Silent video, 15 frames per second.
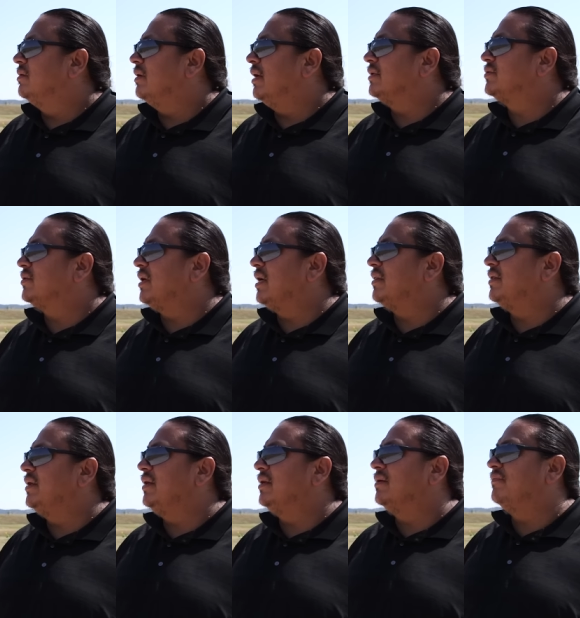that's what I
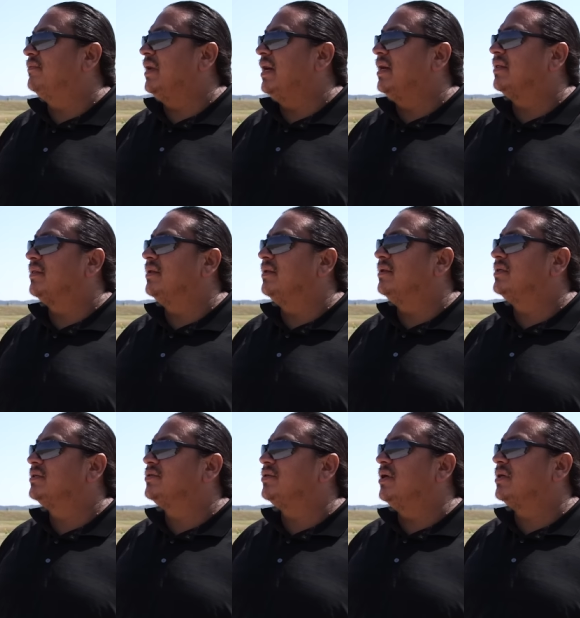think of, death and
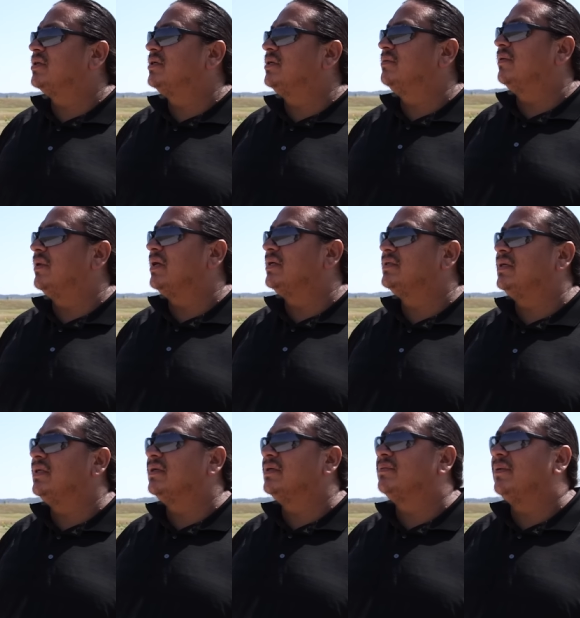destruction, when I
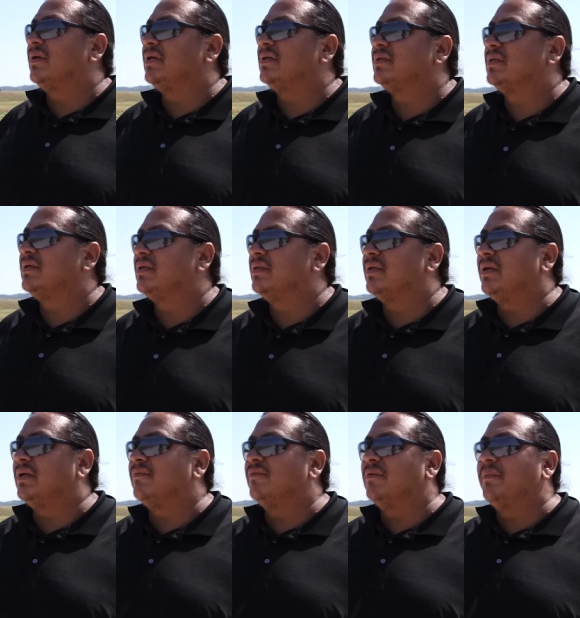see this place.
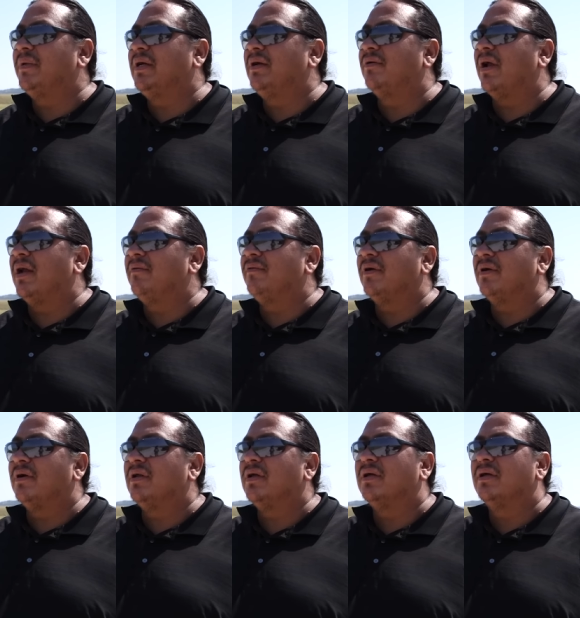Think of a big graveyard.